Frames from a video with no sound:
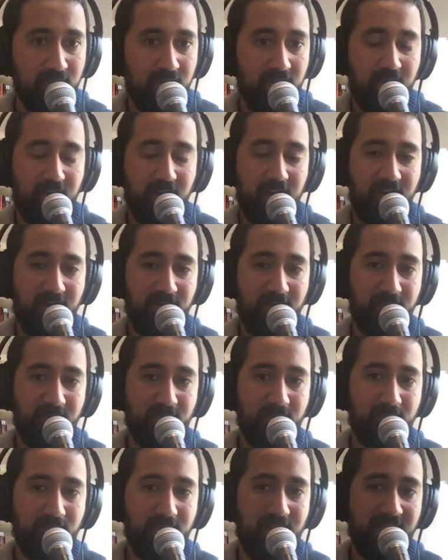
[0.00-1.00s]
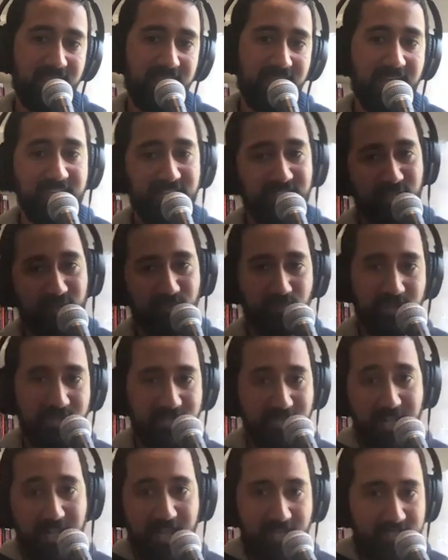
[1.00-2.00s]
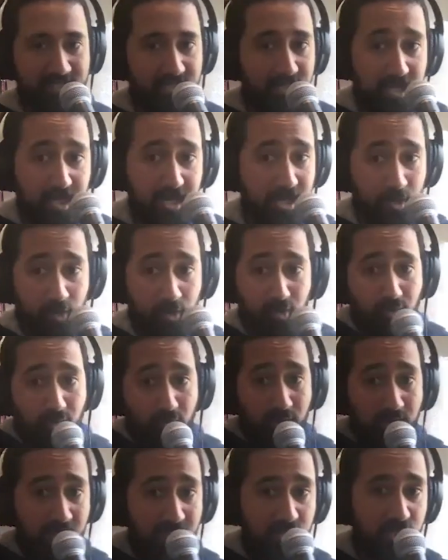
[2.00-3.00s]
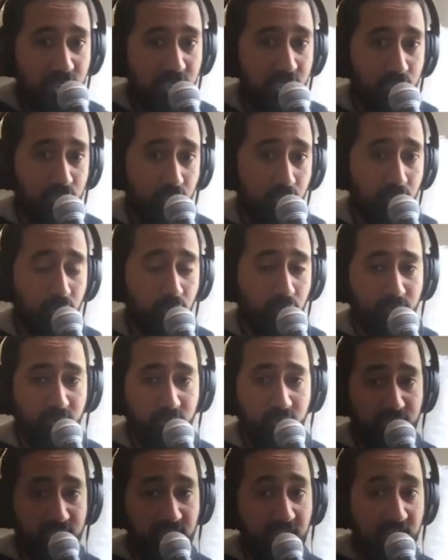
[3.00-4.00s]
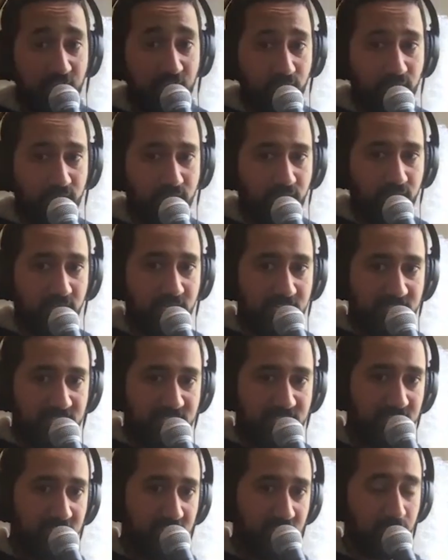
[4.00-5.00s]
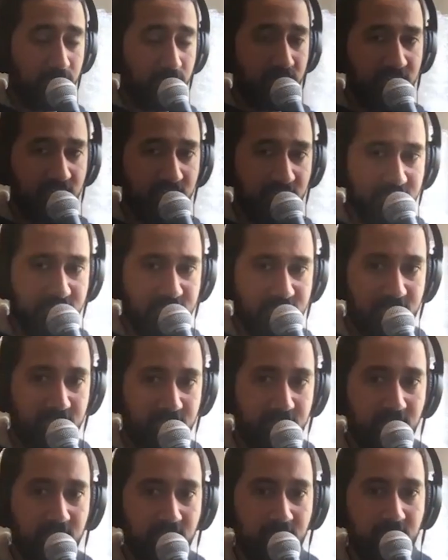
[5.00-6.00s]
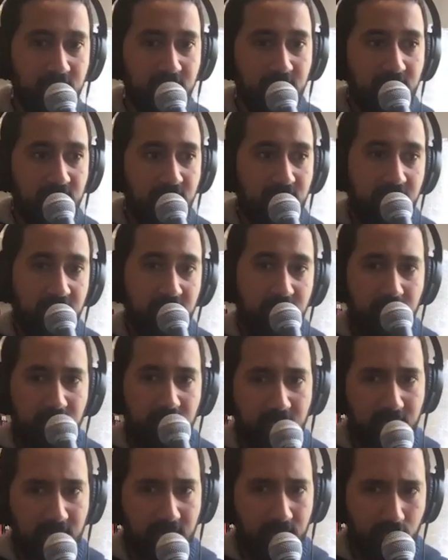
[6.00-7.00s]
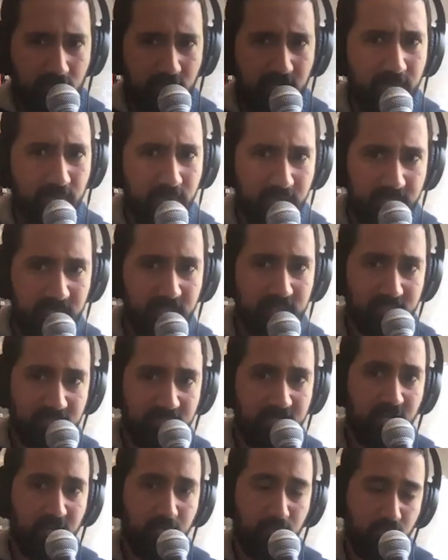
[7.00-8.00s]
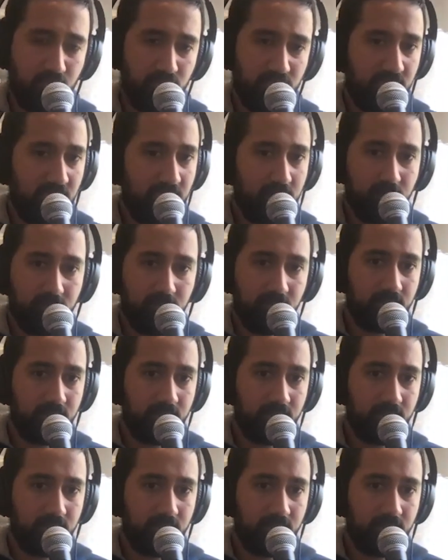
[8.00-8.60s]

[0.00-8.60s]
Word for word: Um, and that's just me like saying, I don't know, I actually don't know, because I don't really see anybody else in India really making this kind of music.